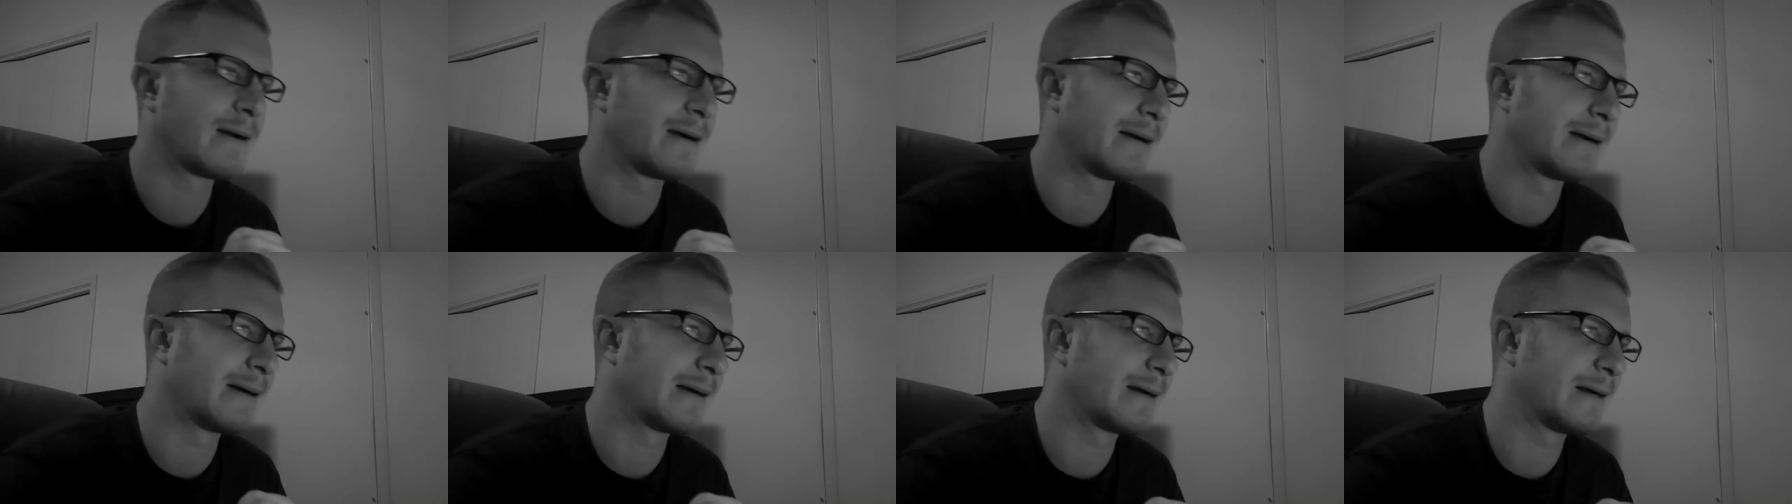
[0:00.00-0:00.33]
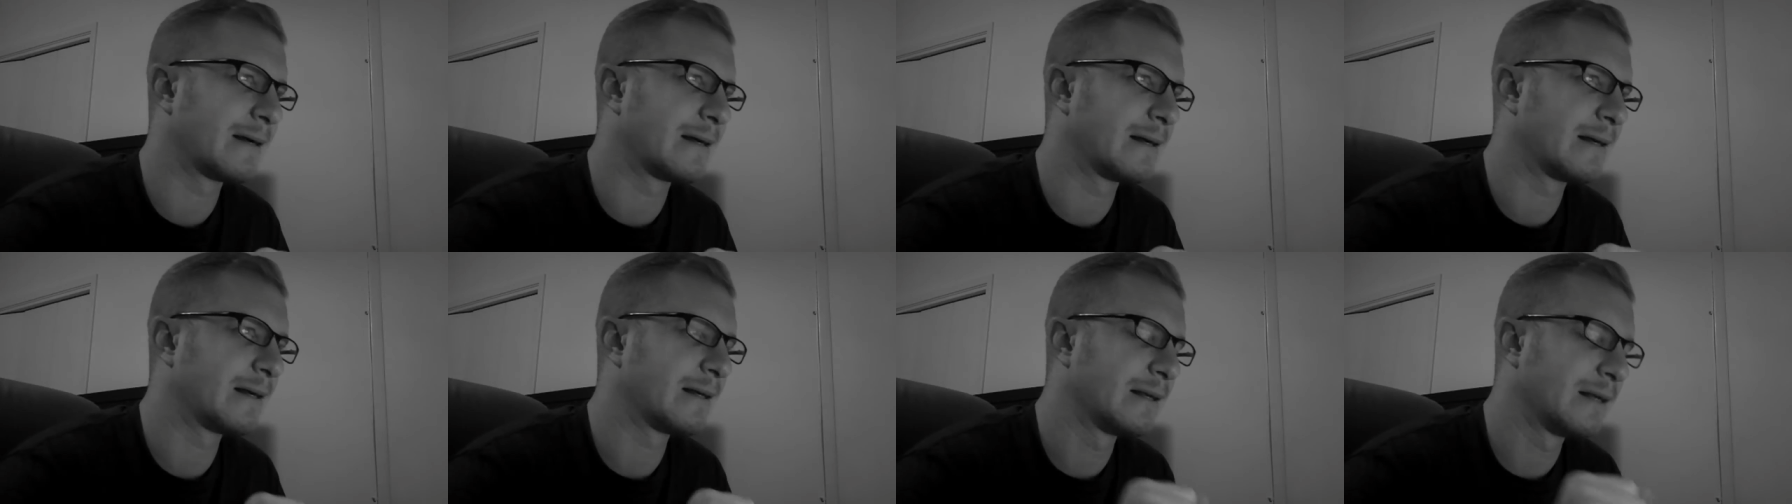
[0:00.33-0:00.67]

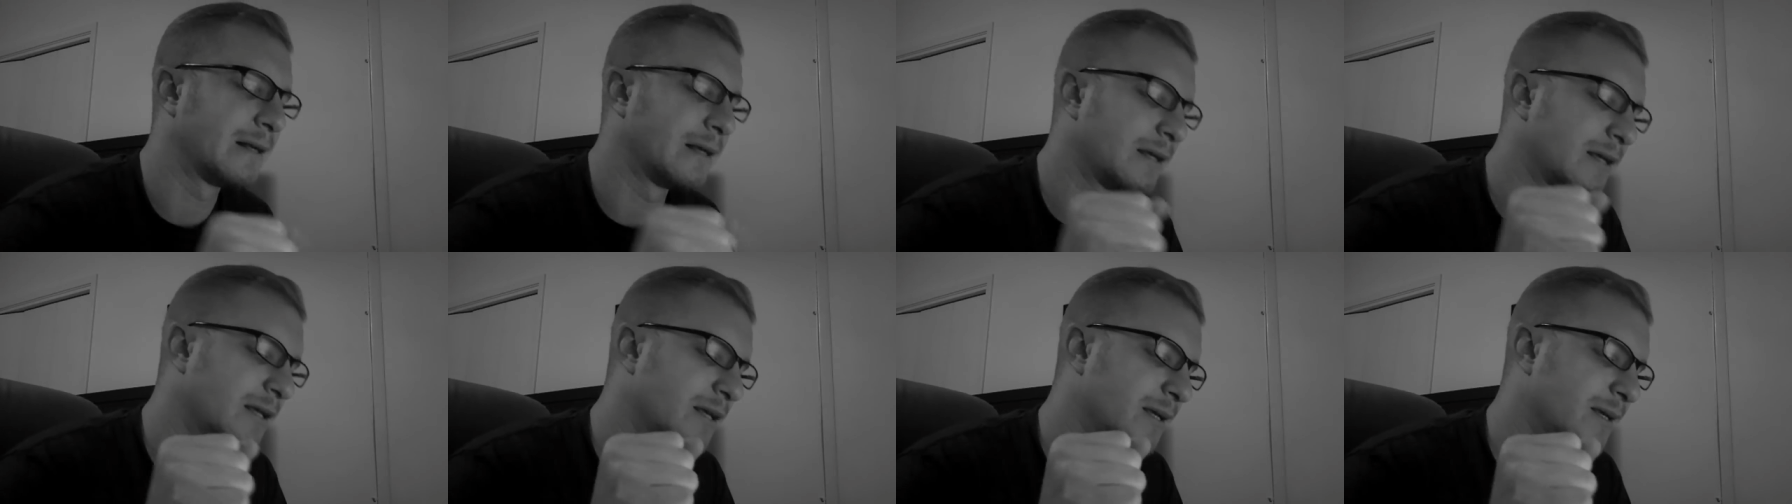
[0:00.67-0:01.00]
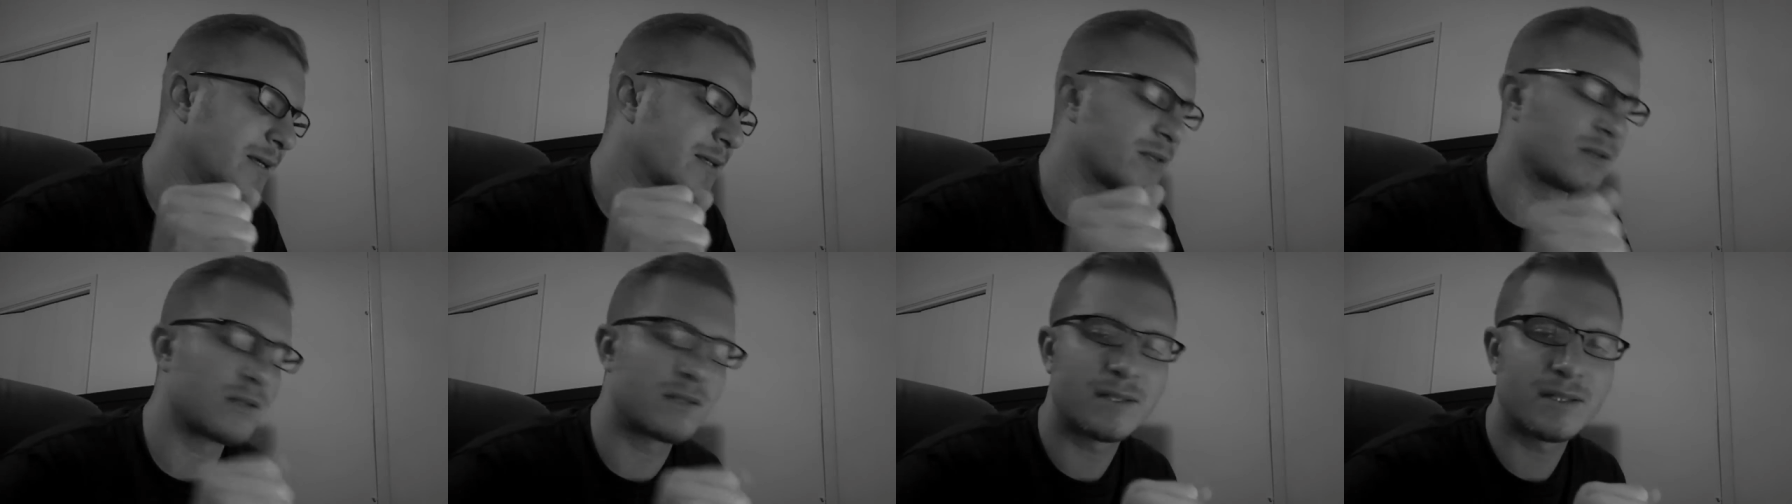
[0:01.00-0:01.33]
Uh,
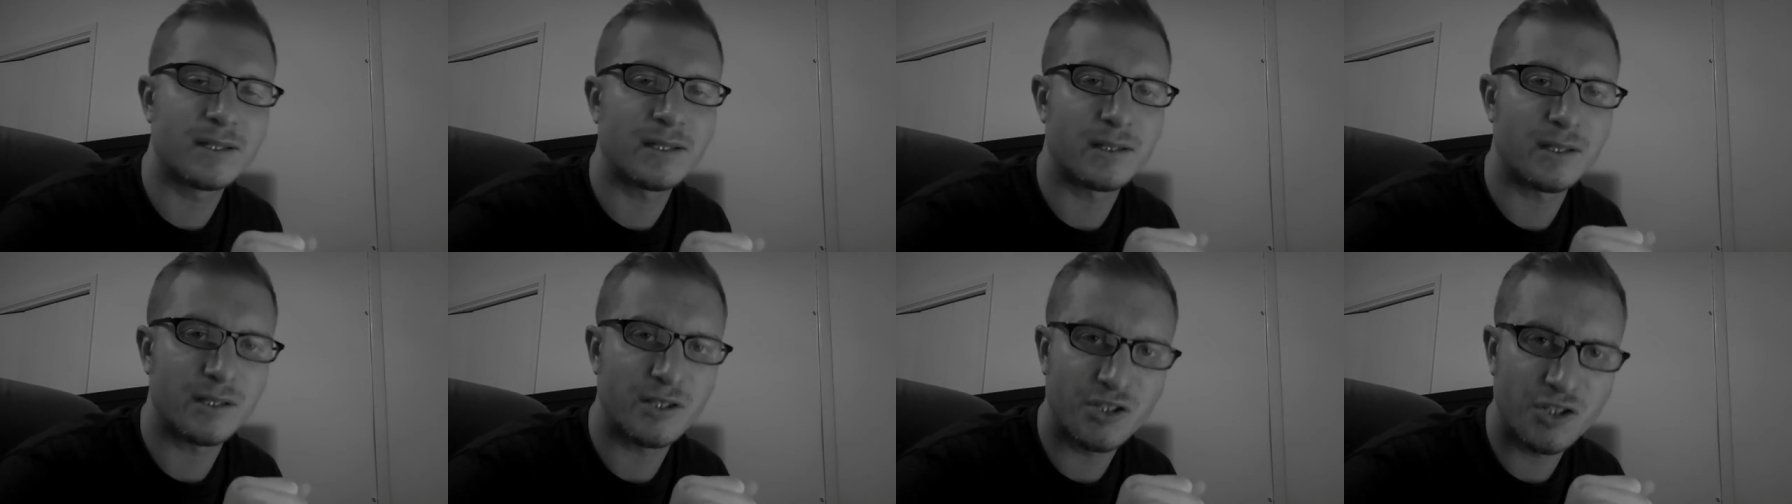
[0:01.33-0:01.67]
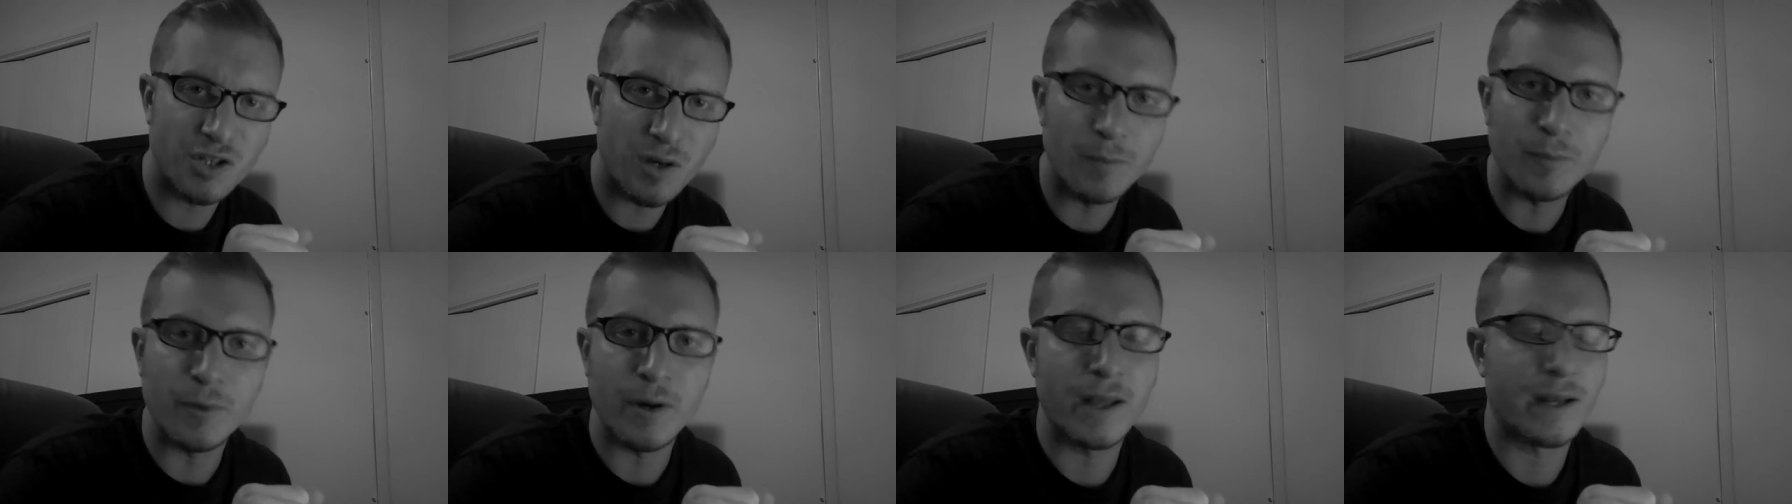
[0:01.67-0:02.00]
so let's, get, let's
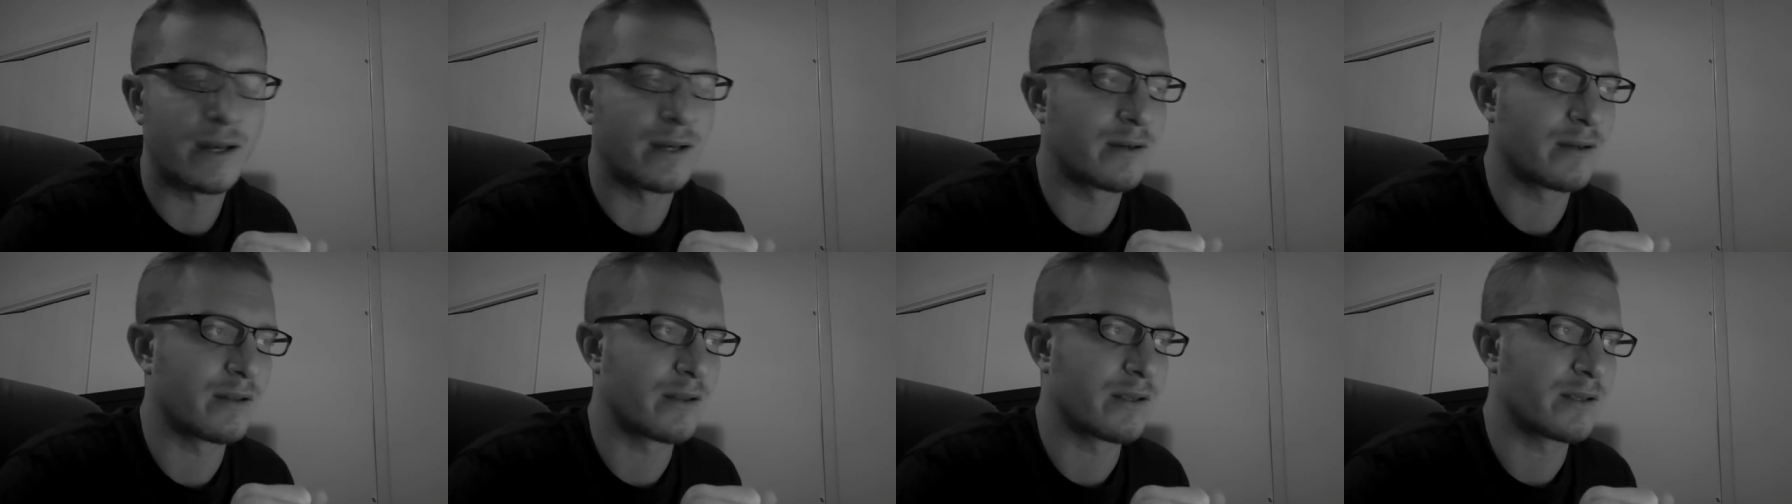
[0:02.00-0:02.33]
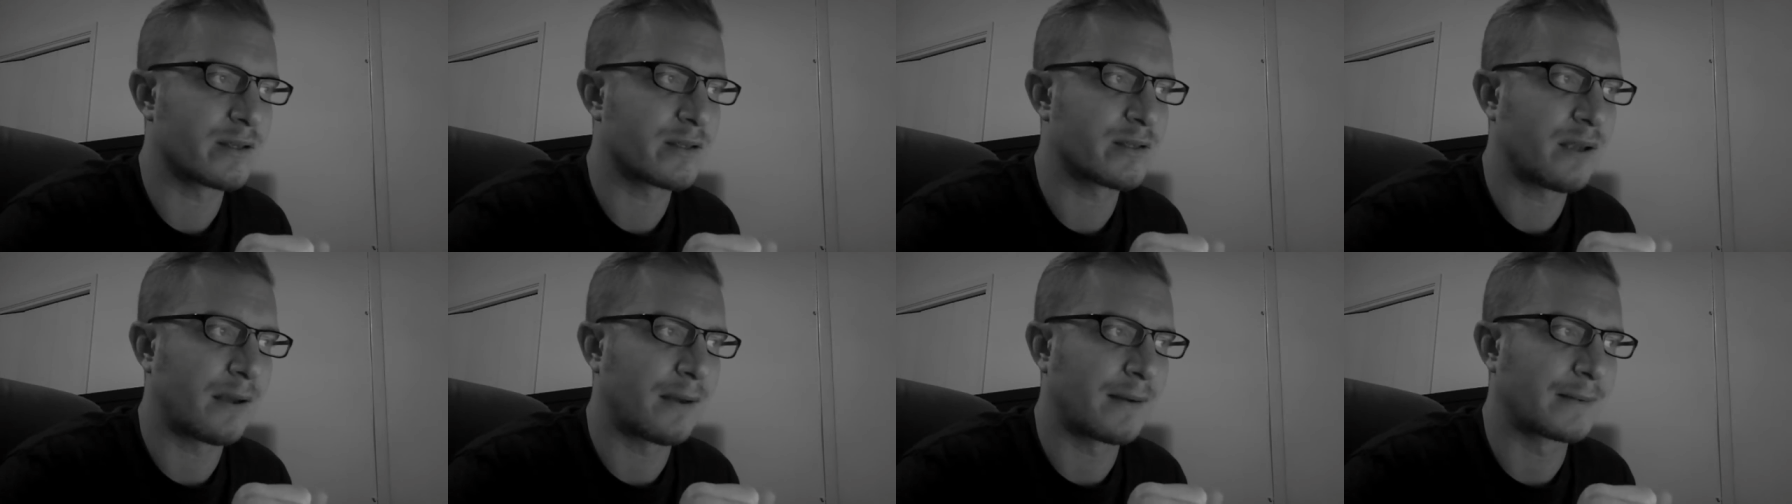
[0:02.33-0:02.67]
jump right into
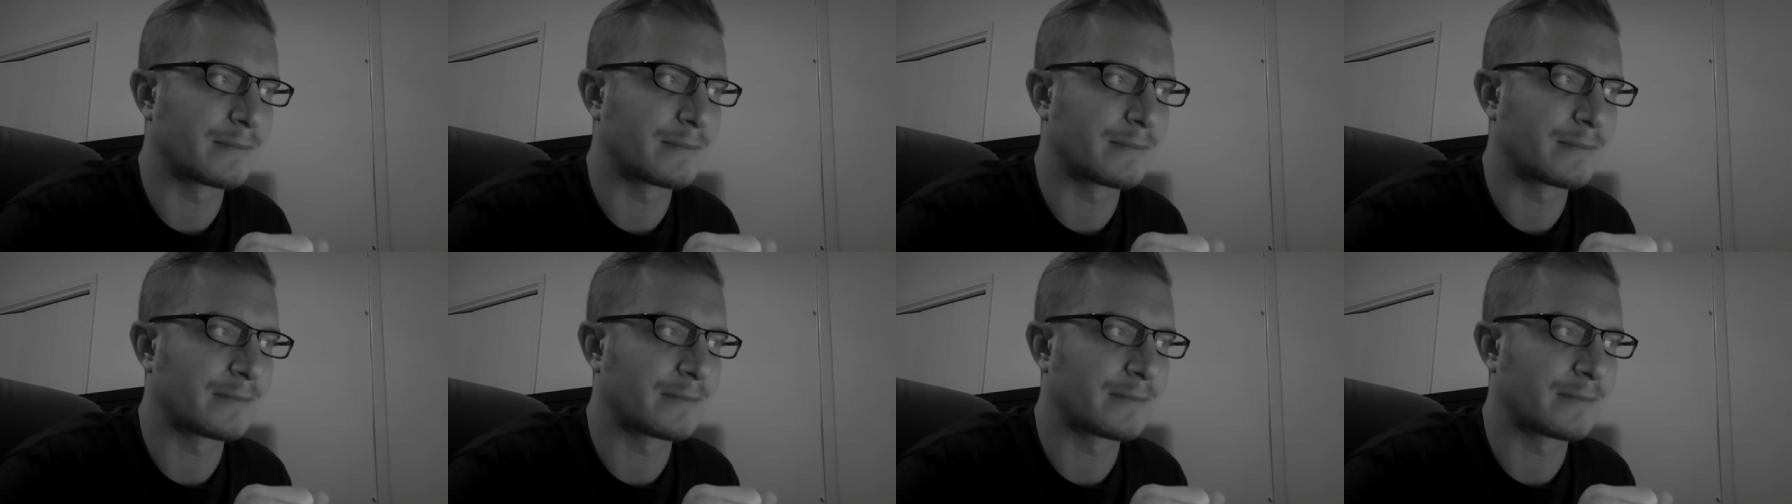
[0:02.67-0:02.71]
this.